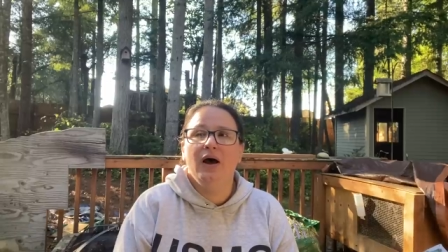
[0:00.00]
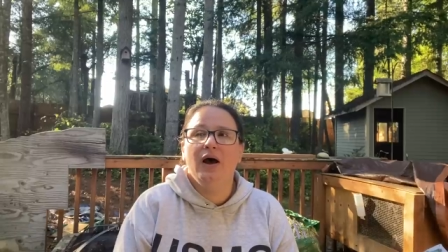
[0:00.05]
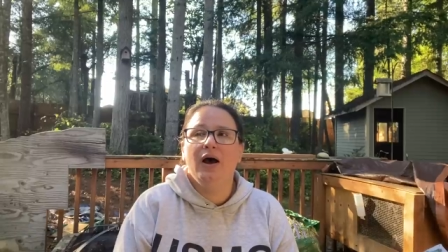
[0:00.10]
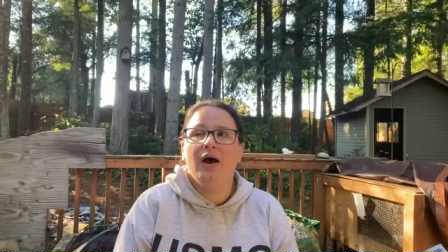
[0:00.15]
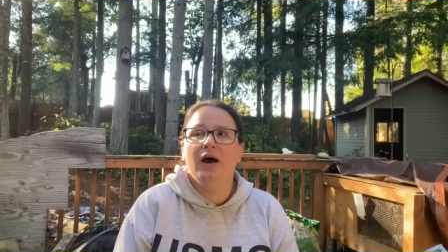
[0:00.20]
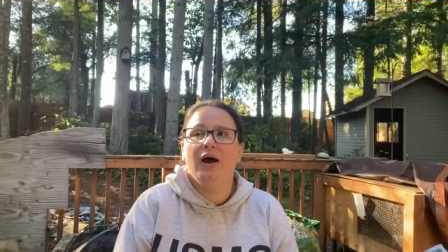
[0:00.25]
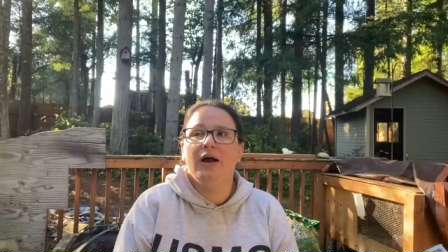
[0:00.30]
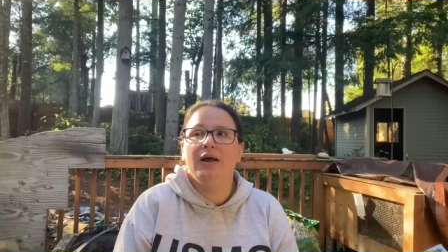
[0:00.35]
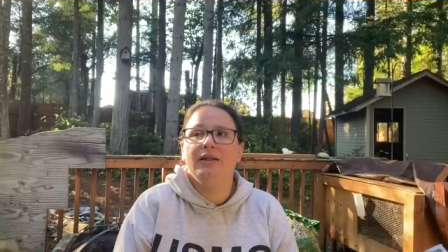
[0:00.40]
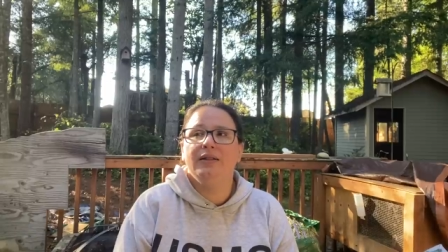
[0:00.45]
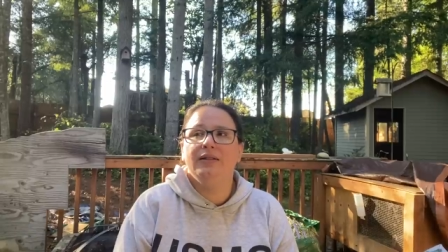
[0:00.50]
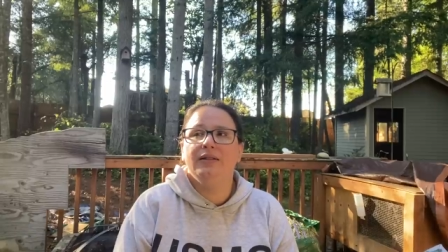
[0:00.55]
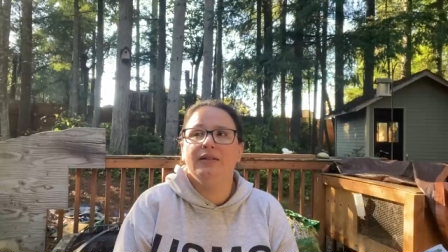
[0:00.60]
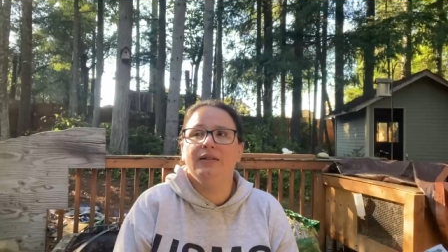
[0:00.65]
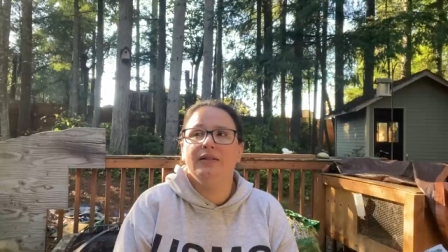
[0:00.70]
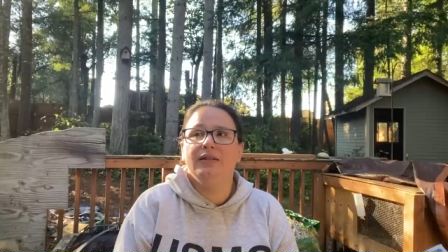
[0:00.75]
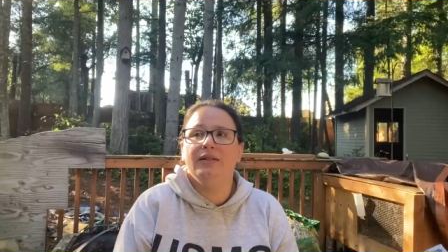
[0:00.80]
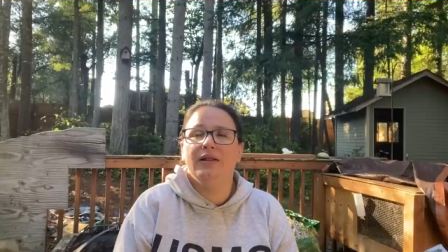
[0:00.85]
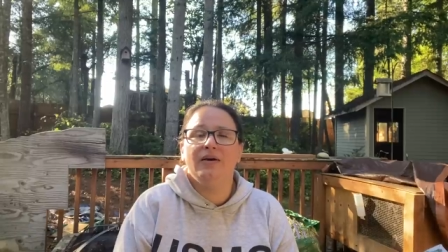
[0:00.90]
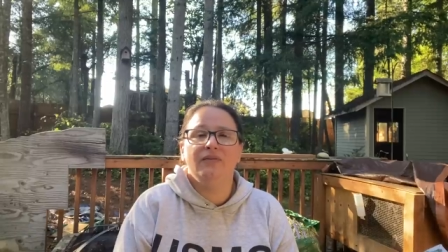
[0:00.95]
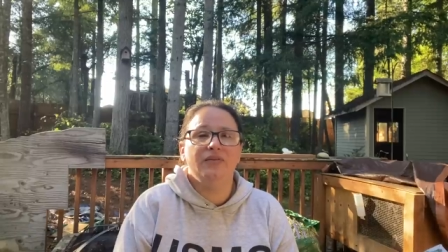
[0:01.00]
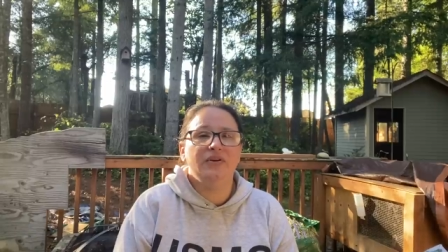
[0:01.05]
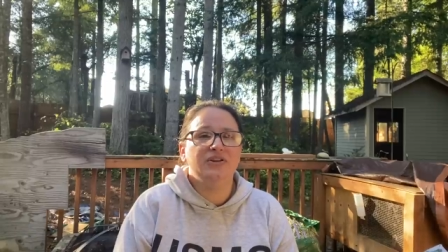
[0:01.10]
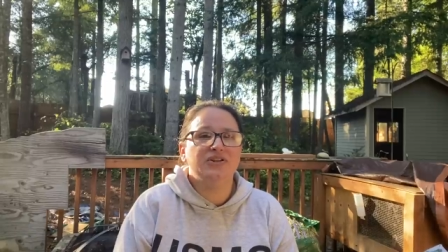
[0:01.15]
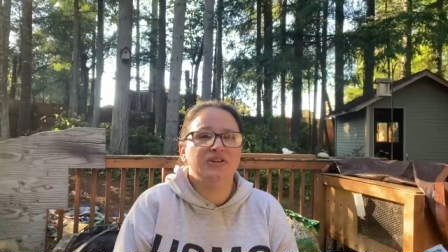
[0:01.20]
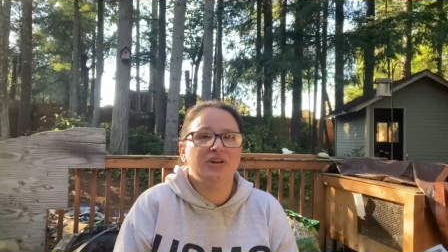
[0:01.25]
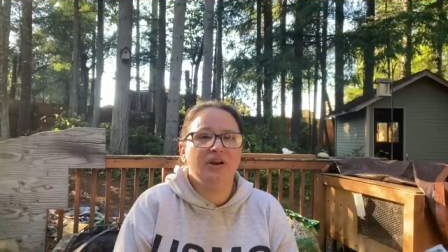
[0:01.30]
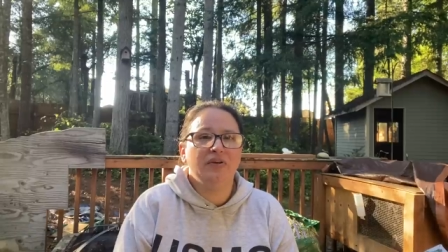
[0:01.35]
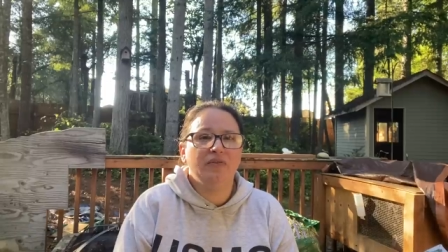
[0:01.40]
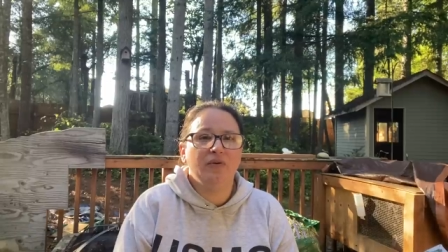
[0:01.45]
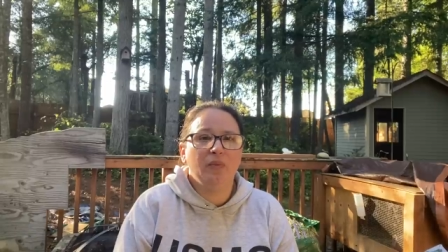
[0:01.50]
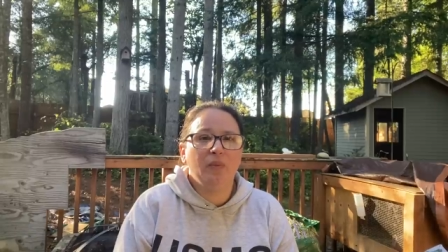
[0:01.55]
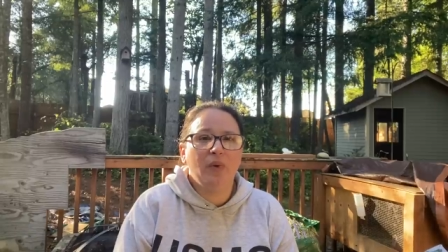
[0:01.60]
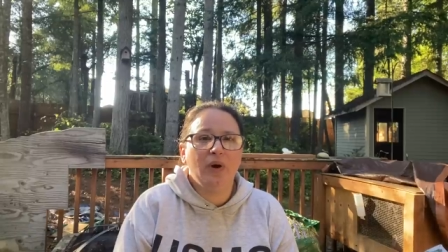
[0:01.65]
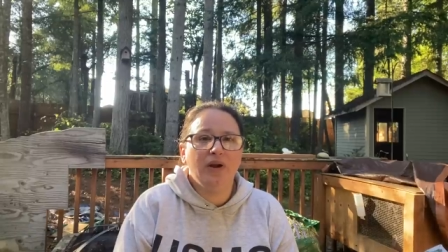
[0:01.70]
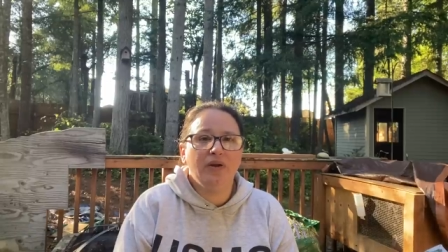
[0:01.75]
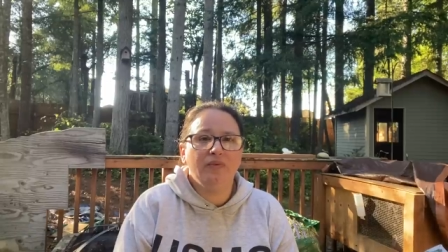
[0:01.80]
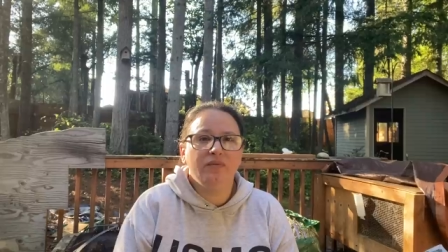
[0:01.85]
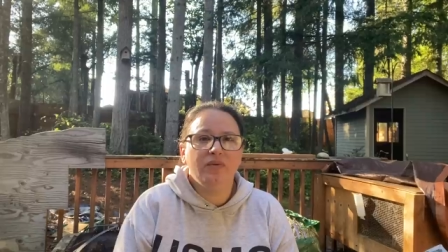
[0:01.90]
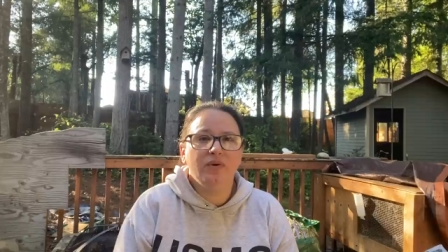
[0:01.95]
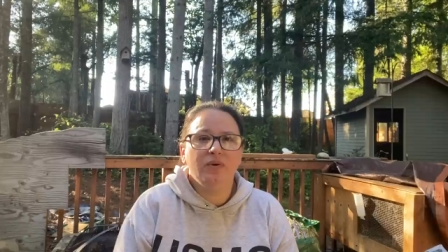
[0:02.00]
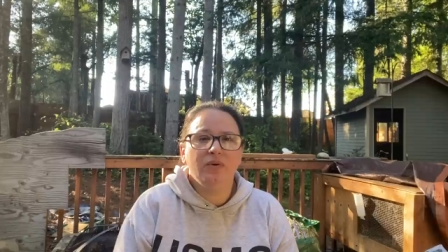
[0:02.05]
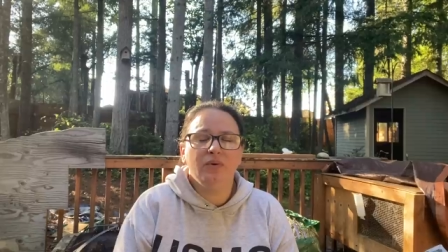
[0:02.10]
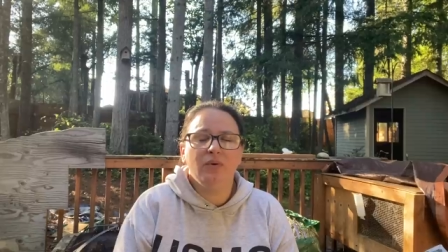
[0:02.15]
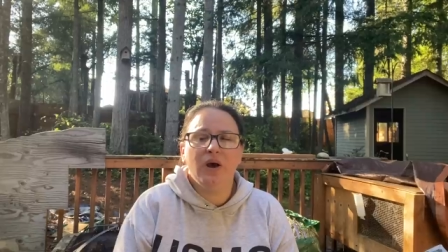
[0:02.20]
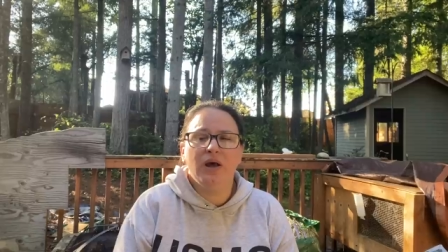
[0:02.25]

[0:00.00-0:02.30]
I love each and every one of you.